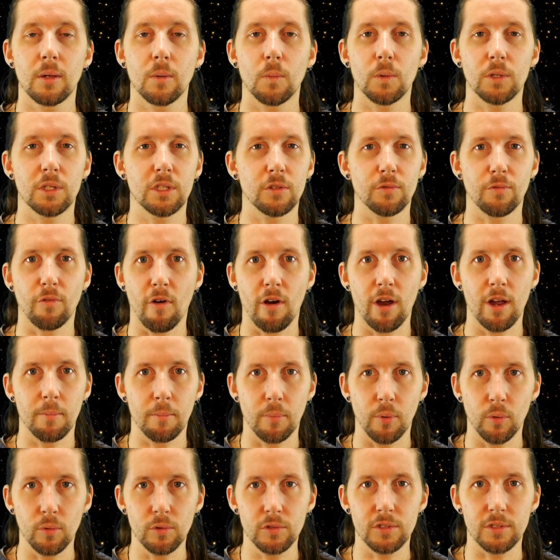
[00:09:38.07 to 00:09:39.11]
which is very
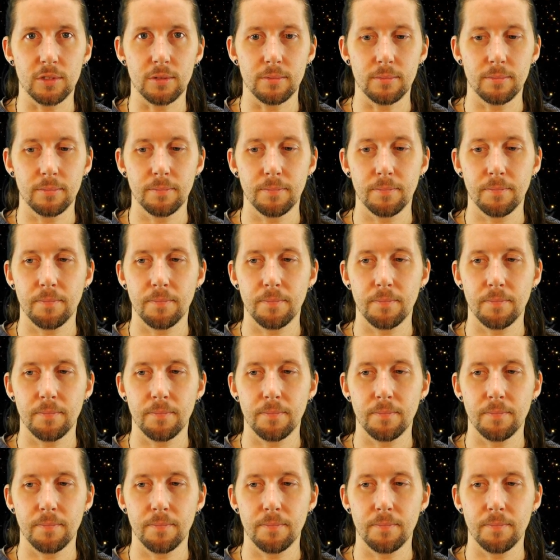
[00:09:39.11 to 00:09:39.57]
important.